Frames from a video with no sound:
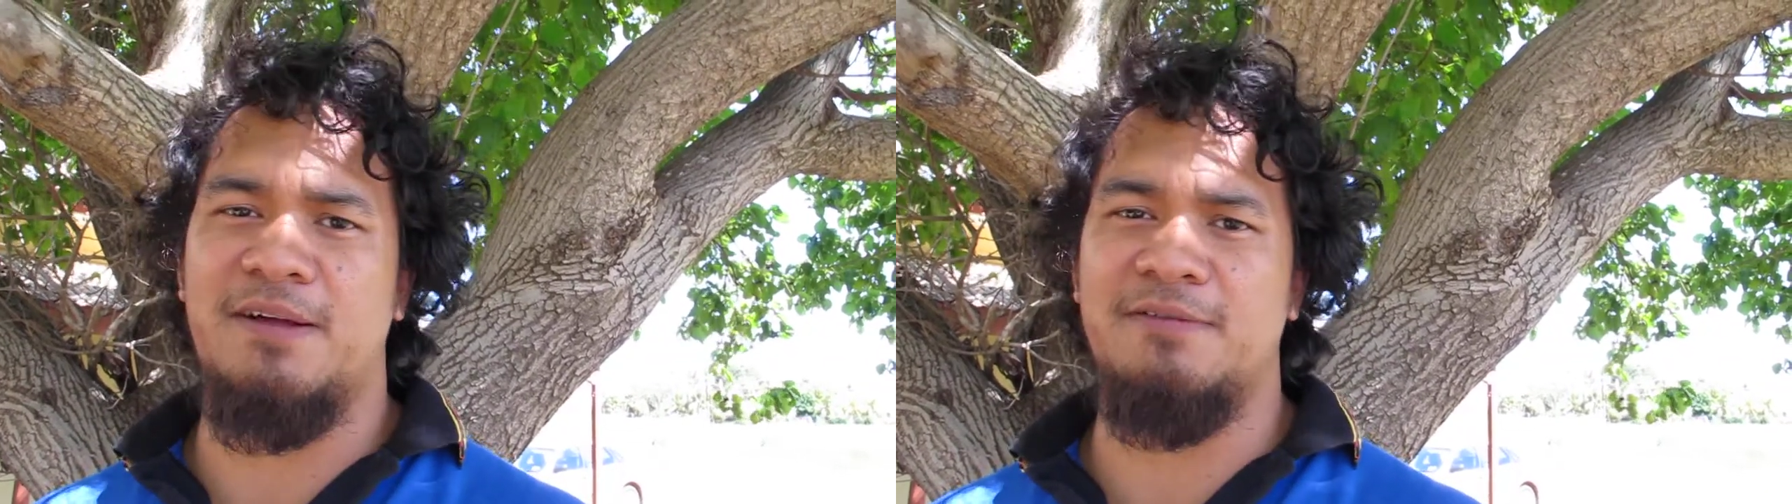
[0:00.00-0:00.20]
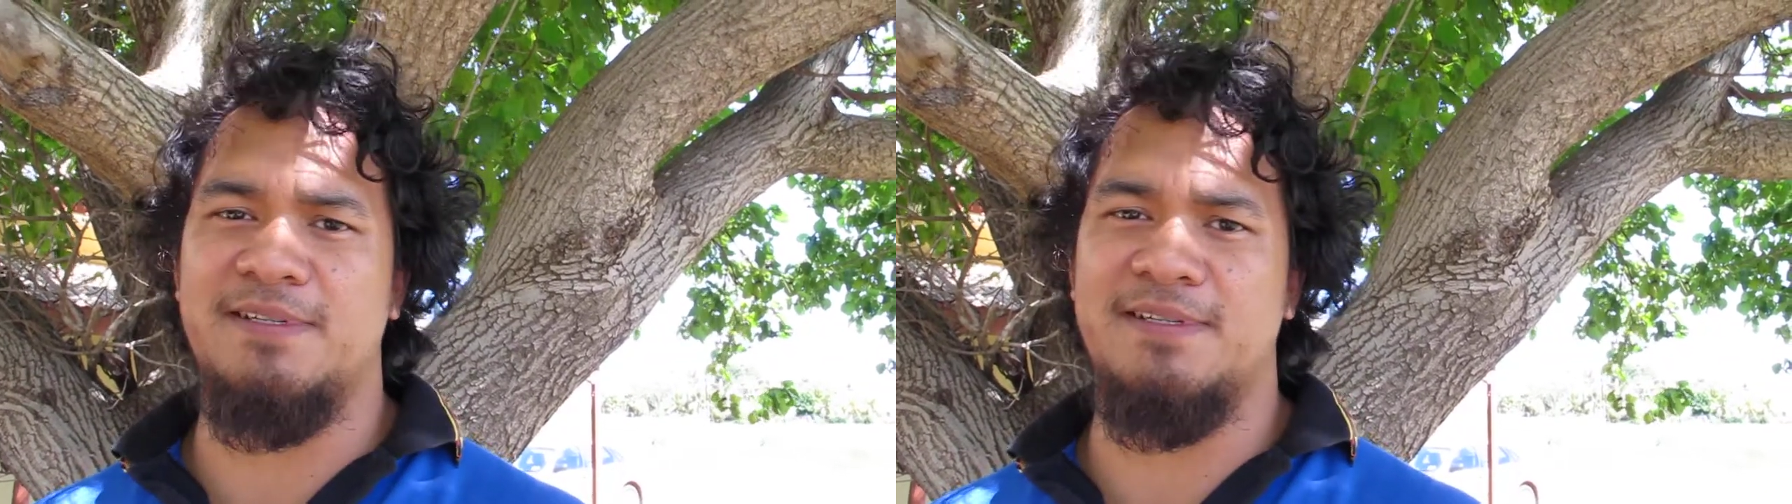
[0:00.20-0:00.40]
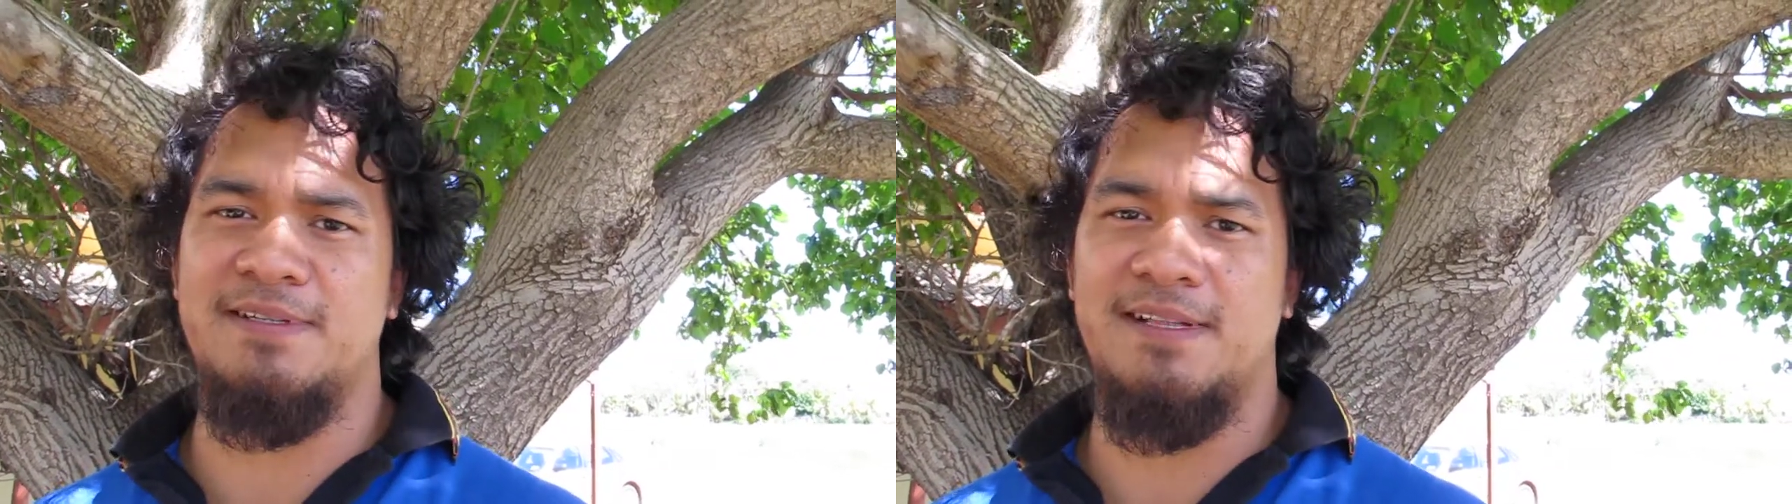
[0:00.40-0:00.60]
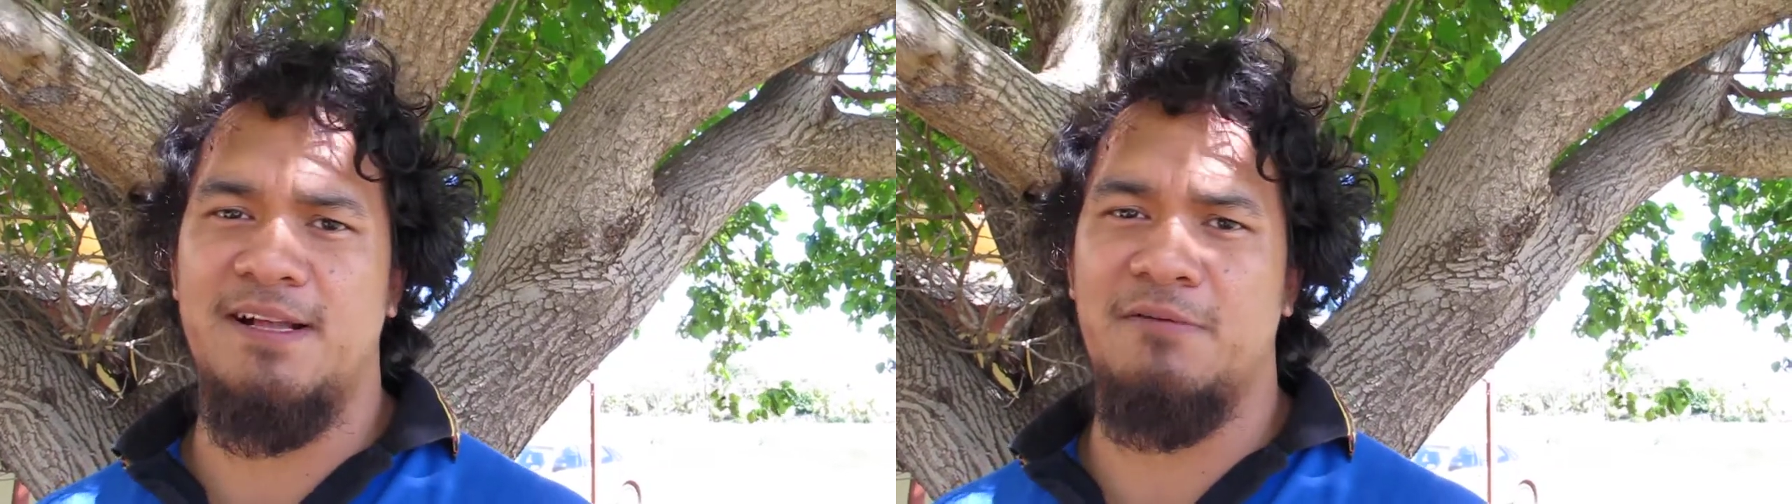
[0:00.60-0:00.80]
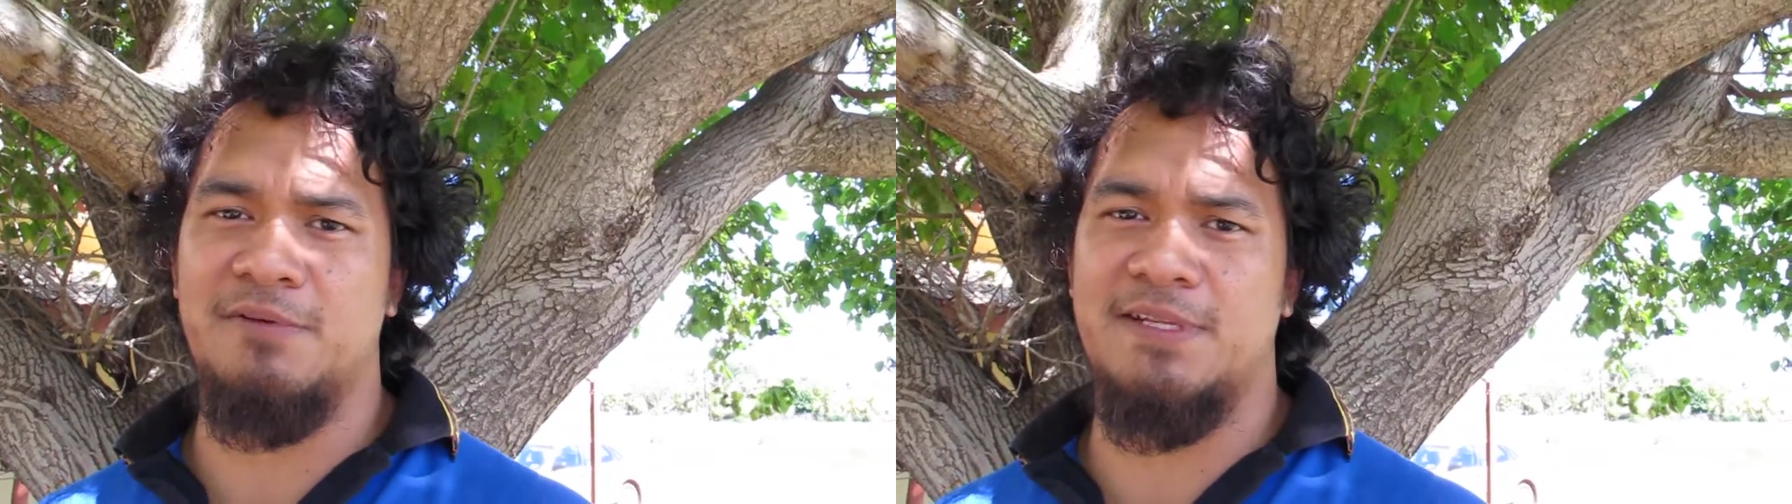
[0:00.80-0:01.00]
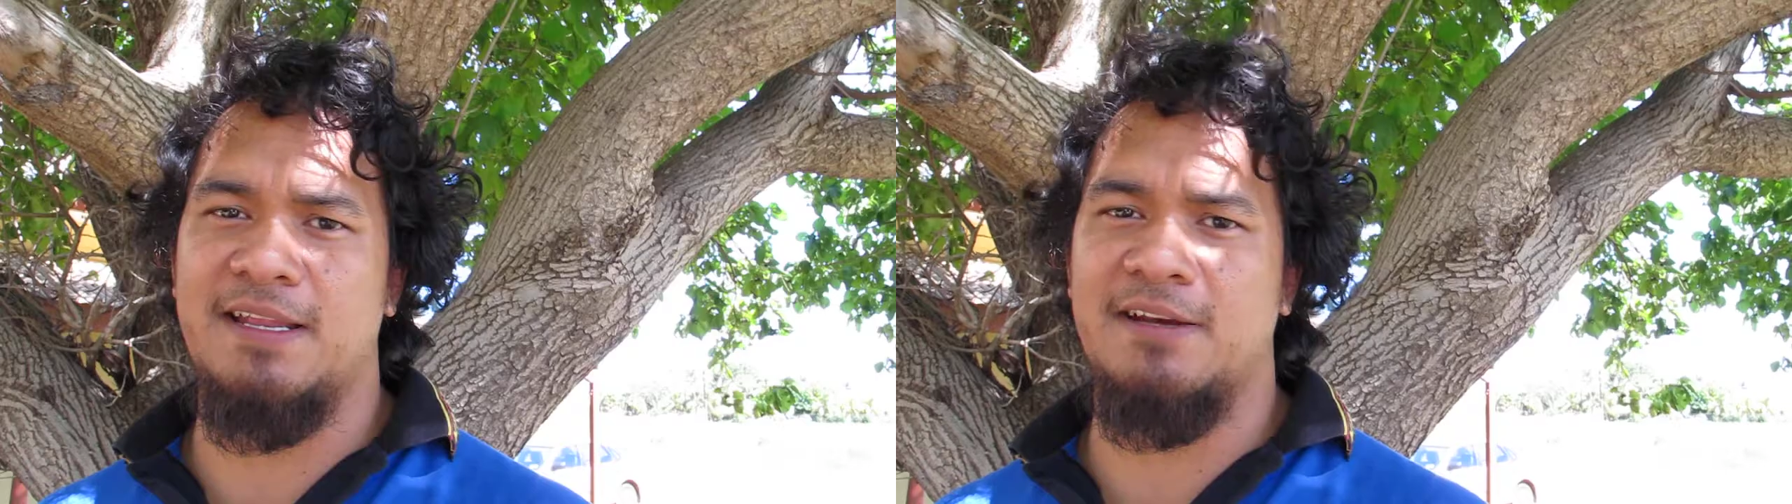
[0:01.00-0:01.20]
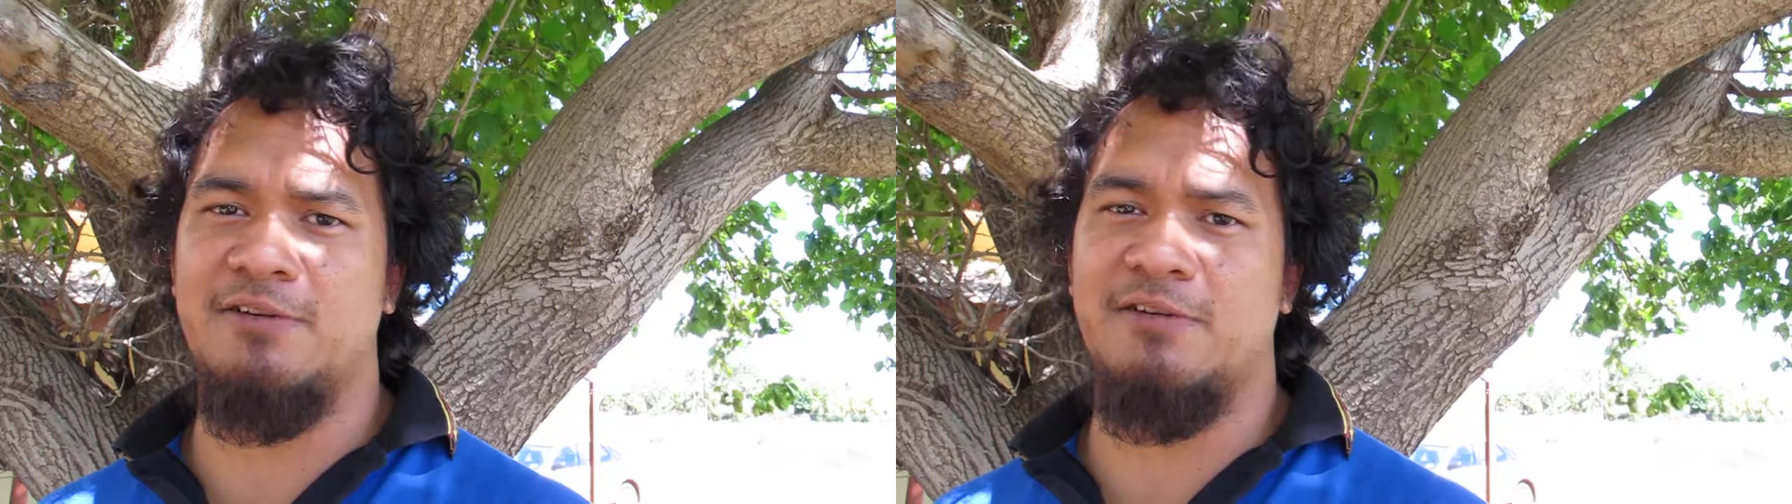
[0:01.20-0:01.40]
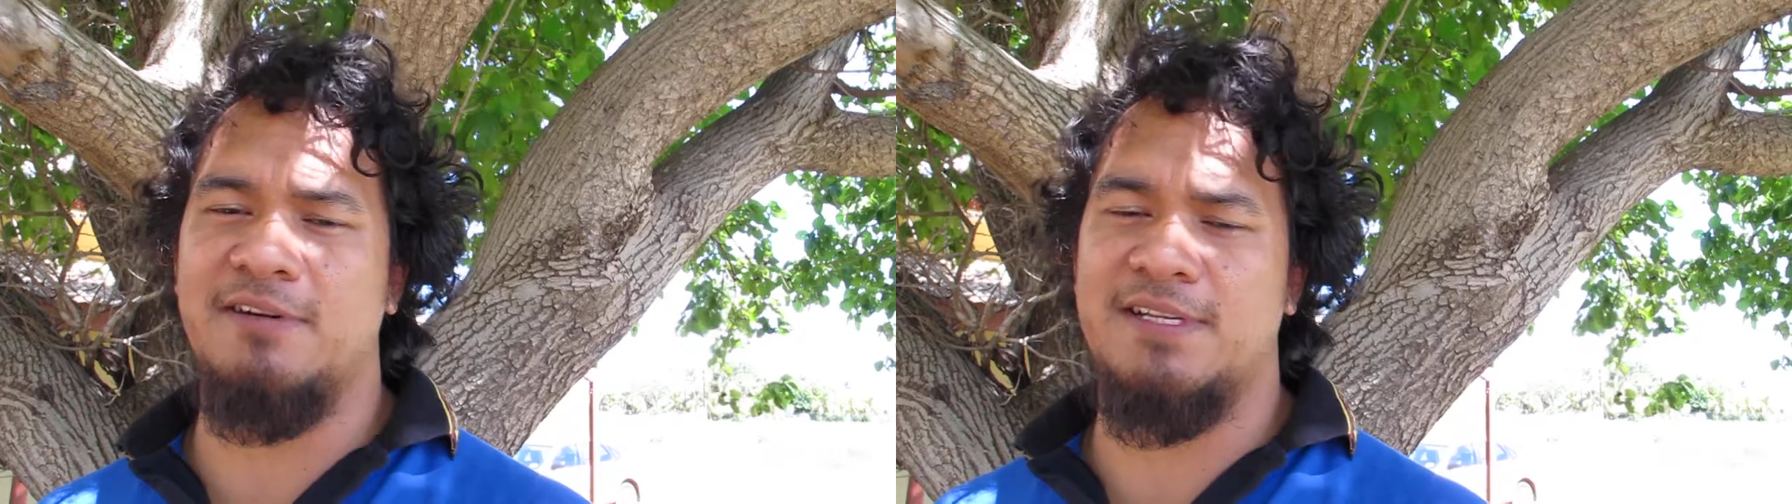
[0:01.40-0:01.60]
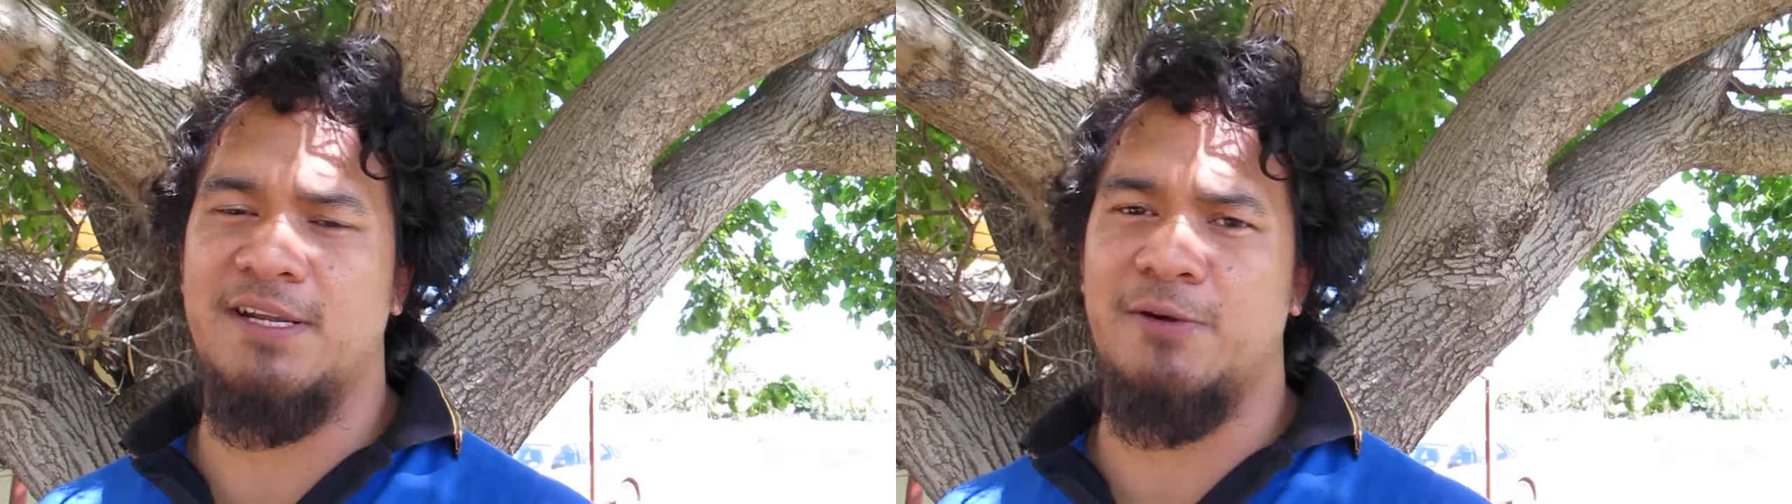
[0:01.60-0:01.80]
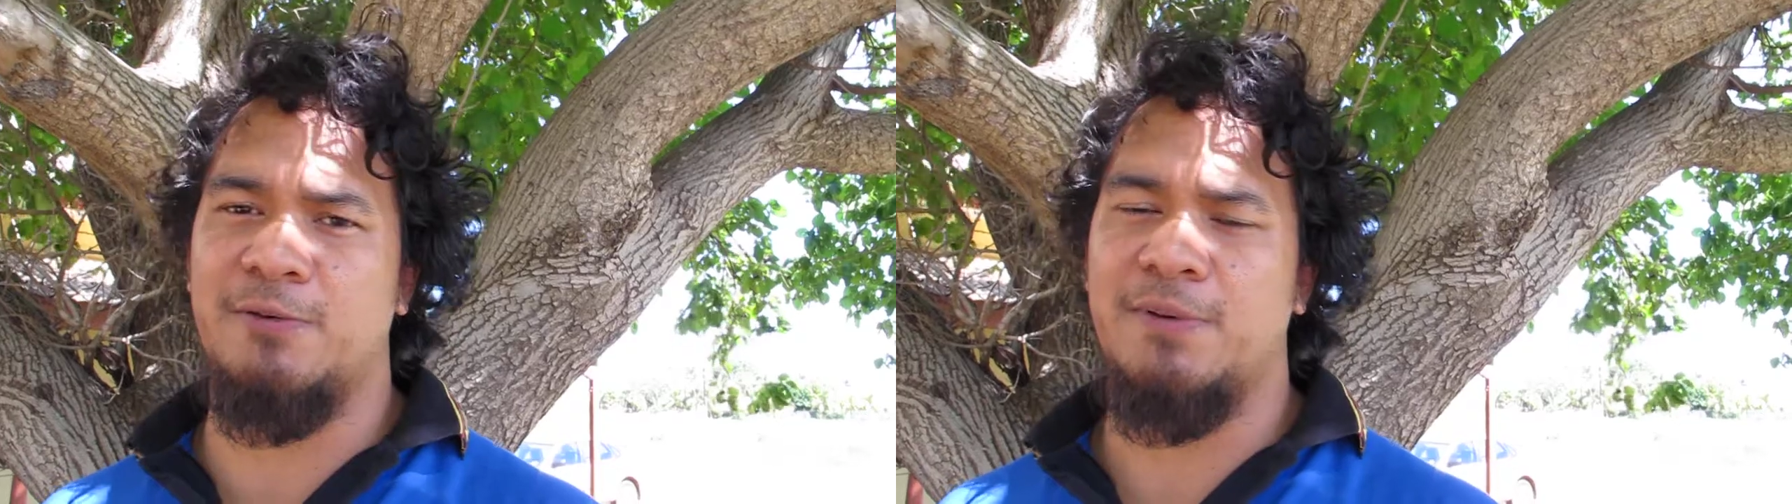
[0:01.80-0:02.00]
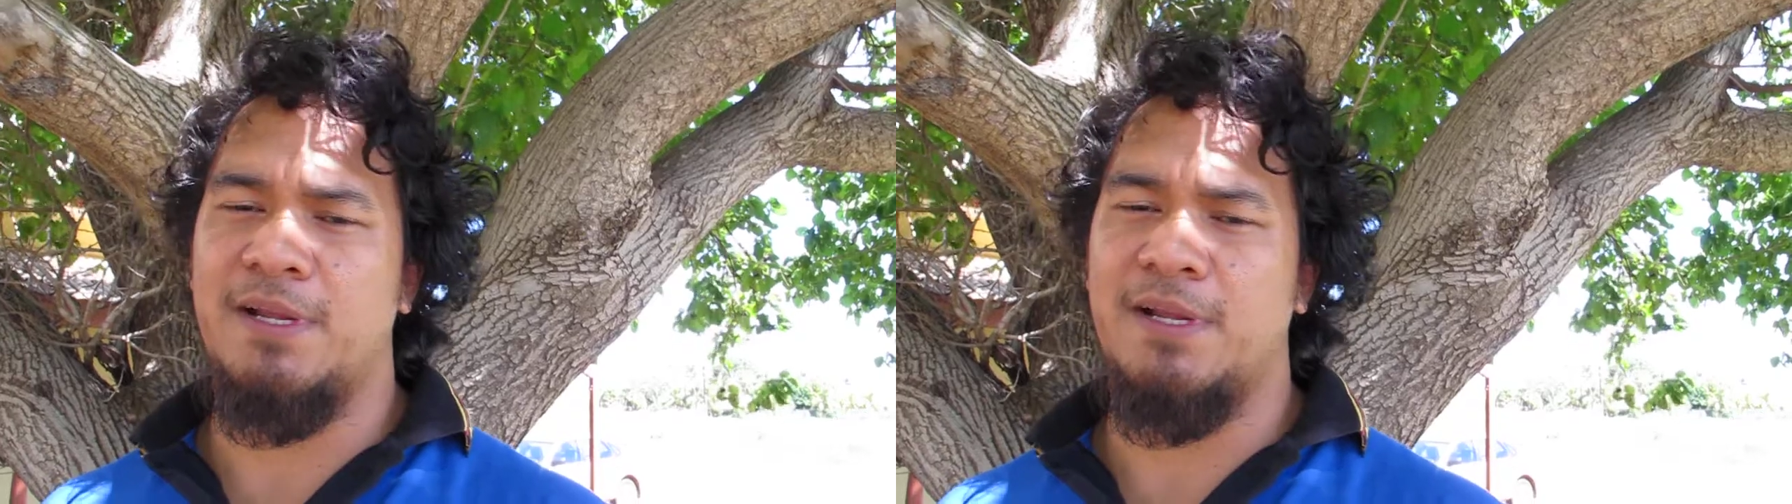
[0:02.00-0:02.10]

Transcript: I was there to draw it. So